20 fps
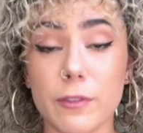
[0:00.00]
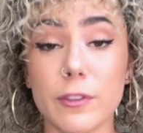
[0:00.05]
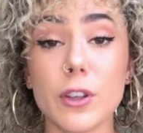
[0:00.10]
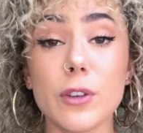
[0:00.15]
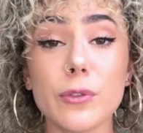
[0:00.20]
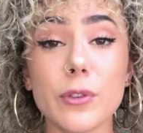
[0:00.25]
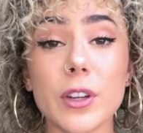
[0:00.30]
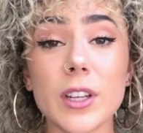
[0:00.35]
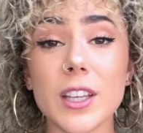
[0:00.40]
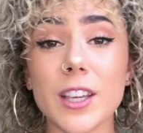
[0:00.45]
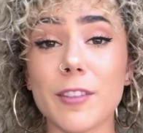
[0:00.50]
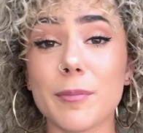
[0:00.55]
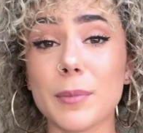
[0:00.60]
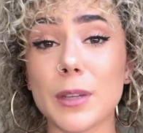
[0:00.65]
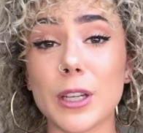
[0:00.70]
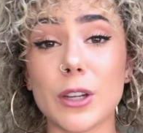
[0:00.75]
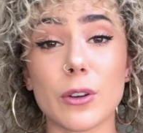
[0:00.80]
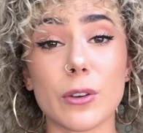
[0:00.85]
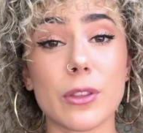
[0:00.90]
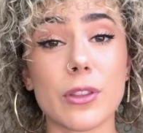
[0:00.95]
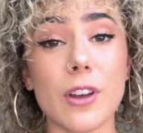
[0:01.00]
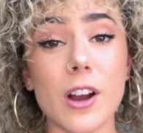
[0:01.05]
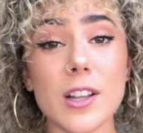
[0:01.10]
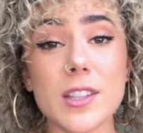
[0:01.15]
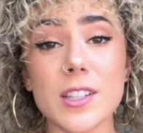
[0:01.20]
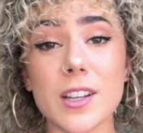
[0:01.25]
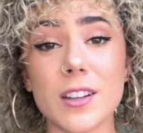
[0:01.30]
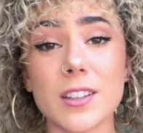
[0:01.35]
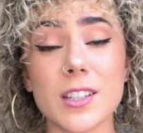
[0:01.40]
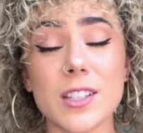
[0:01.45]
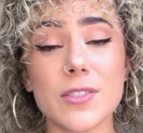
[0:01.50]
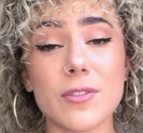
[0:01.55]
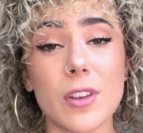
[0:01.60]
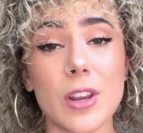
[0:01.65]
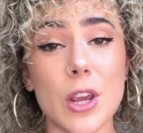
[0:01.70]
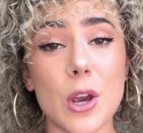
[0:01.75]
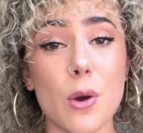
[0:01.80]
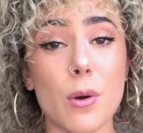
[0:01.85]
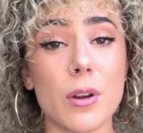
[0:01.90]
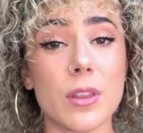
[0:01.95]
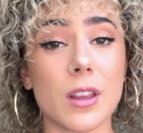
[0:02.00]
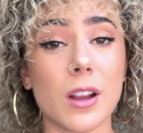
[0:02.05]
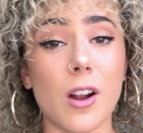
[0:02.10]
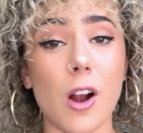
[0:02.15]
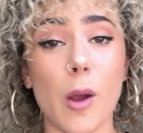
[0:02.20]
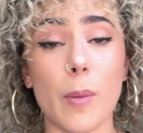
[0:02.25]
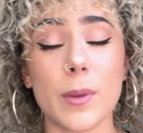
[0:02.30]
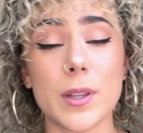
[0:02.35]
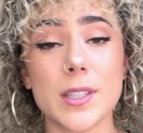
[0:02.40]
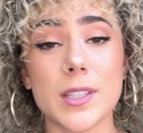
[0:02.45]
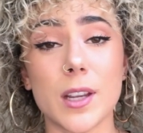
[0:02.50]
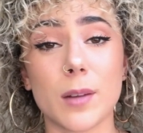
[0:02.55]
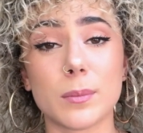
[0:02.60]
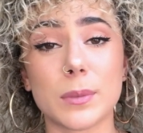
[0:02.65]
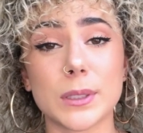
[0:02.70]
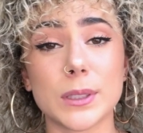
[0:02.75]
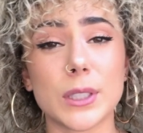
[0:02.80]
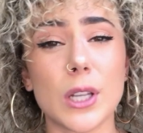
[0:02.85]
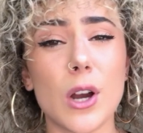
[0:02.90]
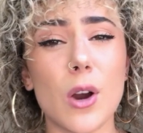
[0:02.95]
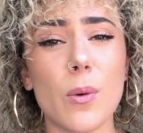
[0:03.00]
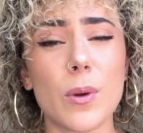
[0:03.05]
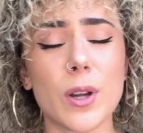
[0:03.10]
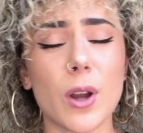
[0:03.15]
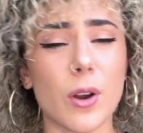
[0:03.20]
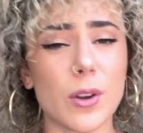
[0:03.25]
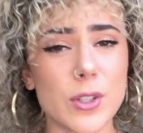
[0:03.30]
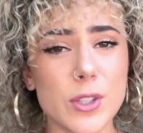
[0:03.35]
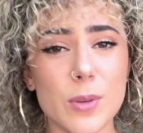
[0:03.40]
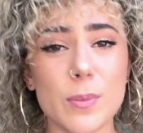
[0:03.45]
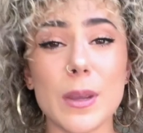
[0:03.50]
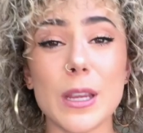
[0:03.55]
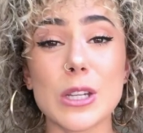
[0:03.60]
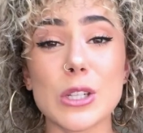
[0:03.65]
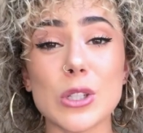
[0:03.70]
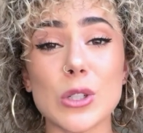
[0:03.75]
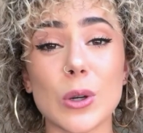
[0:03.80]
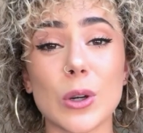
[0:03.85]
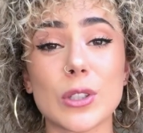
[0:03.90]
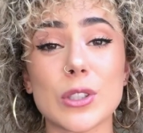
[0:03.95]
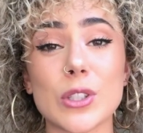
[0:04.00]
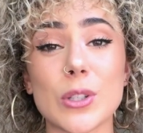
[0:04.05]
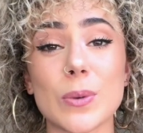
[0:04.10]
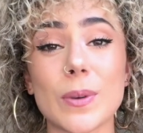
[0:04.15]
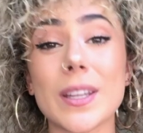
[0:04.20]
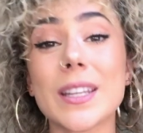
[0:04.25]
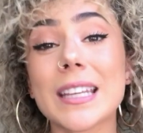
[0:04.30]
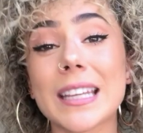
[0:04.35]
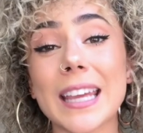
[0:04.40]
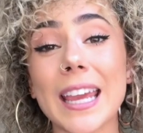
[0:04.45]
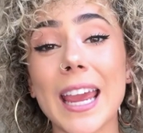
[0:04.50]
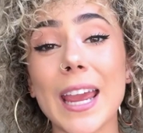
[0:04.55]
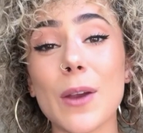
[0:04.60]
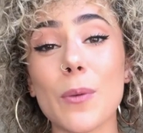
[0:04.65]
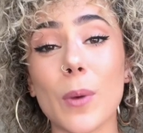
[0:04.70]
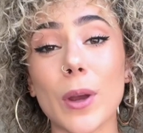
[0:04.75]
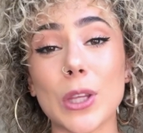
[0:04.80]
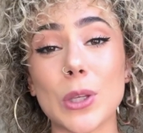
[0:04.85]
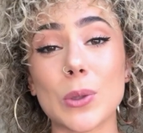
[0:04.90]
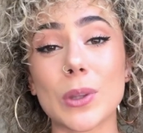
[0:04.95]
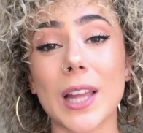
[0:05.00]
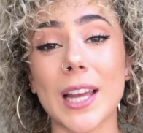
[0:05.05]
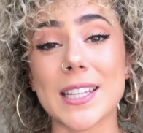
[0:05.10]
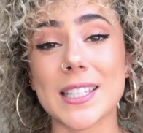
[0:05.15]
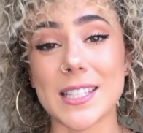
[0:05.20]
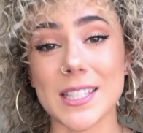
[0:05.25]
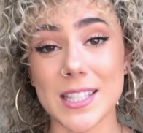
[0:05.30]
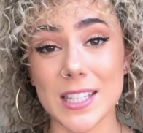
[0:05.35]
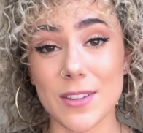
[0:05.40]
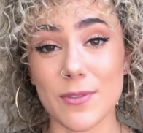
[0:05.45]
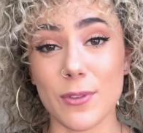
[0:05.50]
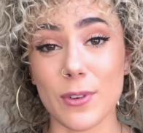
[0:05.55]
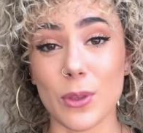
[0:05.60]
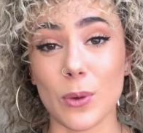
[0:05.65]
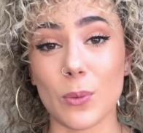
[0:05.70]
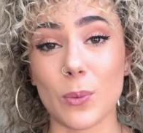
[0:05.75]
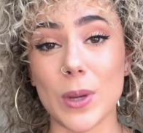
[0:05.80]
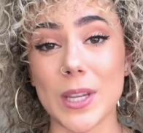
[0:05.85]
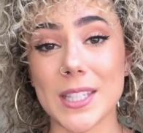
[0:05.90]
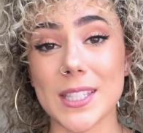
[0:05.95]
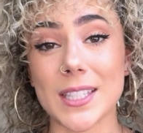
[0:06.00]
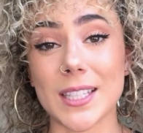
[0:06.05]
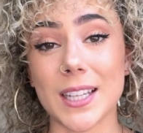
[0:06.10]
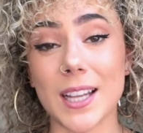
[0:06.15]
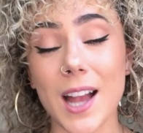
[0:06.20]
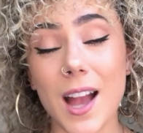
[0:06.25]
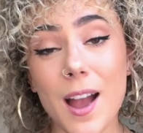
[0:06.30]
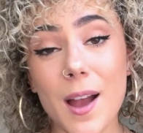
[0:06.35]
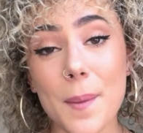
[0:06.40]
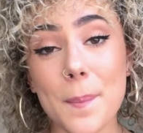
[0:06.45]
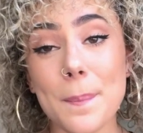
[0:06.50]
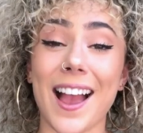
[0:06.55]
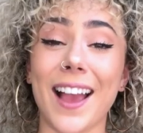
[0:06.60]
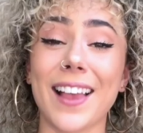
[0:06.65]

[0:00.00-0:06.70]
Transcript: Feel free to give me your thoughts on this video in the comments down below, and also make sure to indicate what you'd like to see for the weeks to come.